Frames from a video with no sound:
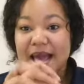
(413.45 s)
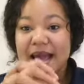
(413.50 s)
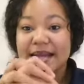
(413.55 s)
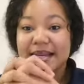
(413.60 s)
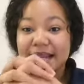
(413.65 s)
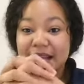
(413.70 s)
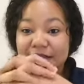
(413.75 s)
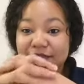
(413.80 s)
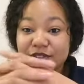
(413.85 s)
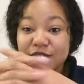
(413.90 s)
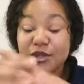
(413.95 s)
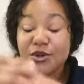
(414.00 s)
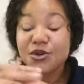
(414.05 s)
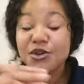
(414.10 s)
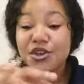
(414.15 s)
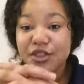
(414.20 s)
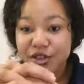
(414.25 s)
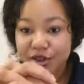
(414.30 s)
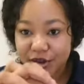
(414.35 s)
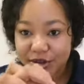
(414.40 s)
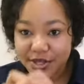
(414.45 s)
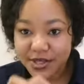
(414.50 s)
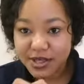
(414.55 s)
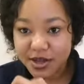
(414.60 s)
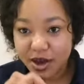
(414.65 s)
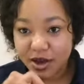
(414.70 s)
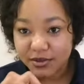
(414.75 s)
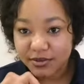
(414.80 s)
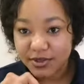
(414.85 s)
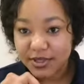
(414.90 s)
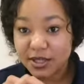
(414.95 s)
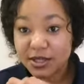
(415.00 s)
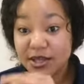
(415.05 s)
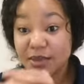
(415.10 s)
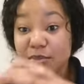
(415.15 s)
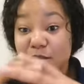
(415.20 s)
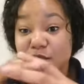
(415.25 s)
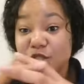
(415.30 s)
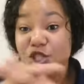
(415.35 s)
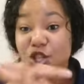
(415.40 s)
And if 2/3 of it,
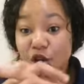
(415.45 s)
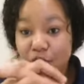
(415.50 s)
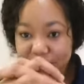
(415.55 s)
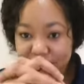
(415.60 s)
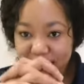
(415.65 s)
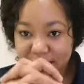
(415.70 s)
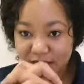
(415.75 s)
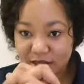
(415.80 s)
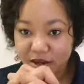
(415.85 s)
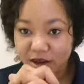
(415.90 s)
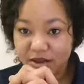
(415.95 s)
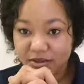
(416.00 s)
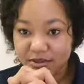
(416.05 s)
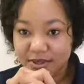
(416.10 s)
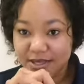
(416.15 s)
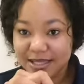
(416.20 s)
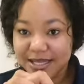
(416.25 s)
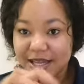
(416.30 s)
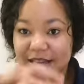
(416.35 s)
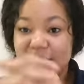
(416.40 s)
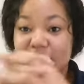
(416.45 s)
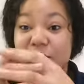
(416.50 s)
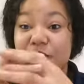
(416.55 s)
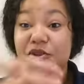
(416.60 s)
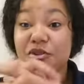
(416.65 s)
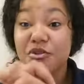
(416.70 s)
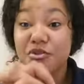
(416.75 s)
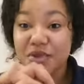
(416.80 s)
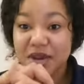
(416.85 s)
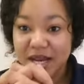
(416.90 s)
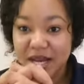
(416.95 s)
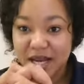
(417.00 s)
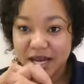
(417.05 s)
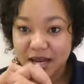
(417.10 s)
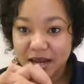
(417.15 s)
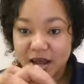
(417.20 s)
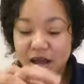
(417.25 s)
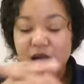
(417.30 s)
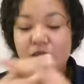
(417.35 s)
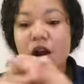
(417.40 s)
the majority of it, agree
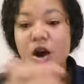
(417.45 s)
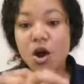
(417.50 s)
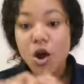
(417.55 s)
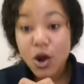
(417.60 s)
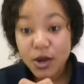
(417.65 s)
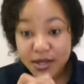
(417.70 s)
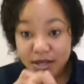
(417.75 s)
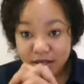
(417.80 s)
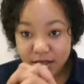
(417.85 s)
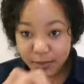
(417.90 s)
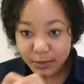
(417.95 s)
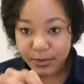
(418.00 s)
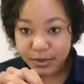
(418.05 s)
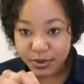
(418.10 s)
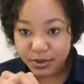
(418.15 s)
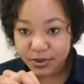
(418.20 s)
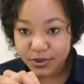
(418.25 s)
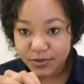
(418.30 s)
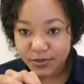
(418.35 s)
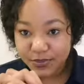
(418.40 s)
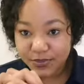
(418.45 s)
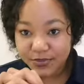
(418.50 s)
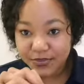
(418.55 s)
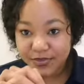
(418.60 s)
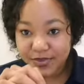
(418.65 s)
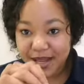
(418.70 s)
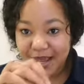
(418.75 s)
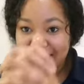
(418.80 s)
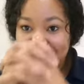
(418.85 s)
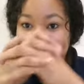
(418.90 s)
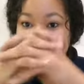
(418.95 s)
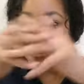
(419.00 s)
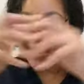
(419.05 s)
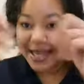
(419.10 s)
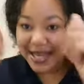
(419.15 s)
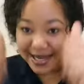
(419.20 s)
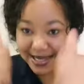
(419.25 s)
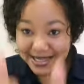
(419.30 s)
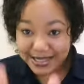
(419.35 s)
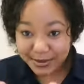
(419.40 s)
on the bill,
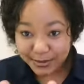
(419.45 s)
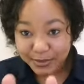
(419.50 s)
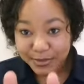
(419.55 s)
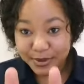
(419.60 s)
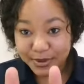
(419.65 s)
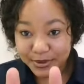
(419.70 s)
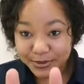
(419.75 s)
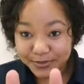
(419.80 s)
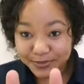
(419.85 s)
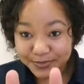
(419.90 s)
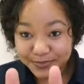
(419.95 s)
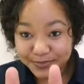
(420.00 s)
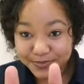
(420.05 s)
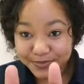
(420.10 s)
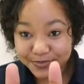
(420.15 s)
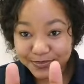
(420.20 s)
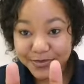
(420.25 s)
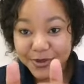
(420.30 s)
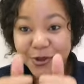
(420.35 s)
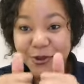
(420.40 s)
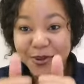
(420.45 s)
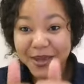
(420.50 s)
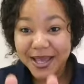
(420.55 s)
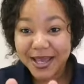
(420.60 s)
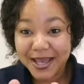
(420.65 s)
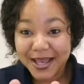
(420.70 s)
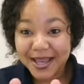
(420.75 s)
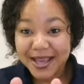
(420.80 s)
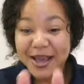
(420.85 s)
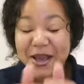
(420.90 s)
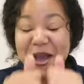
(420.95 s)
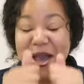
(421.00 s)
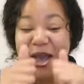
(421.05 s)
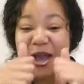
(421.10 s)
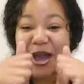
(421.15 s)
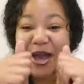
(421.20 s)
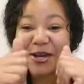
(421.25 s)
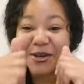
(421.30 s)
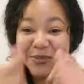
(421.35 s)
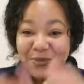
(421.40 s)
then it's a bill. Okay?
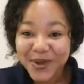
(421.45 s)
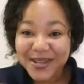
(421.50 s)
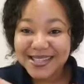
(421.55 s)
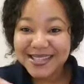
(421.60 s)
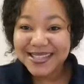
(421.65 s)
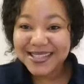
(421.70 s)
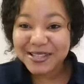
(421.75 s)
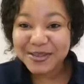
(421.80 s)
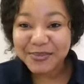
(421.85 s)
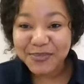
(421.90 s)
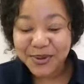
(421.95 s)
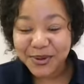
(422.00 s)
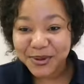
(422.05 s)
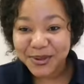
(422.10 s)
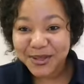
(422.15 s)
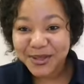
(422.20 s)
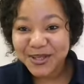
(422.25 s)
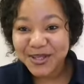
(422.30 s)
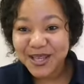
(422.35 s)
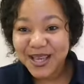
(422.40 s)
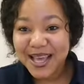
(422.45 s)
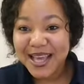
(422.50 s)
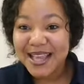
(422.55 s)
And once it's a bill,